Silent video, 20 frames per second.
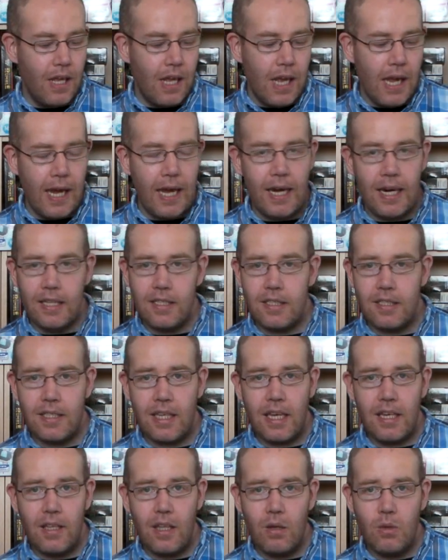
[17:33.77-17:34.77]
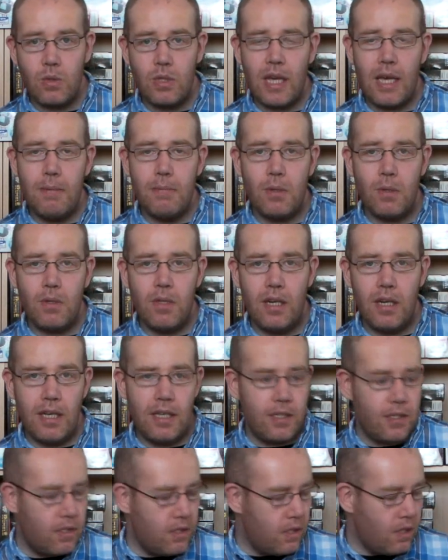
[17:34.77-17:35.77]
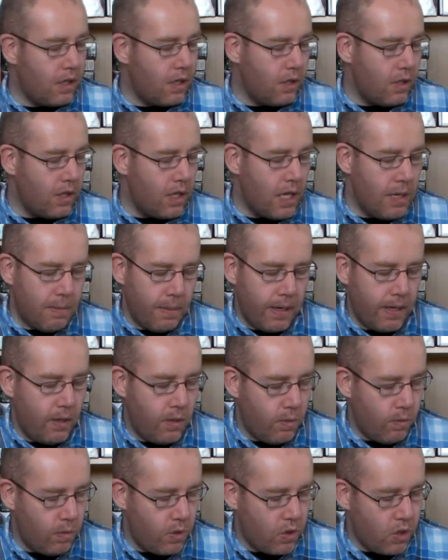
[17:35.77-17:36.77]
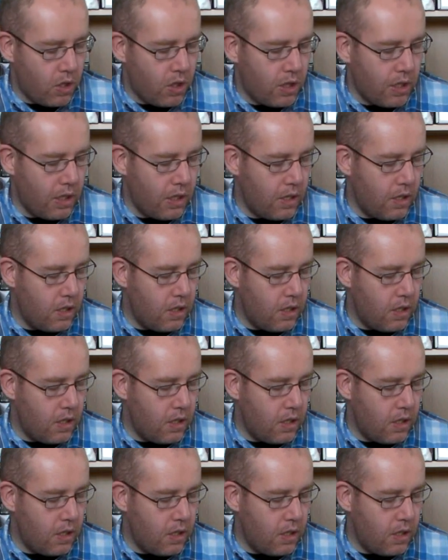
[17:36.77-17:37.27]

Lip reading: And as I say, those games are on the list on eBay, which are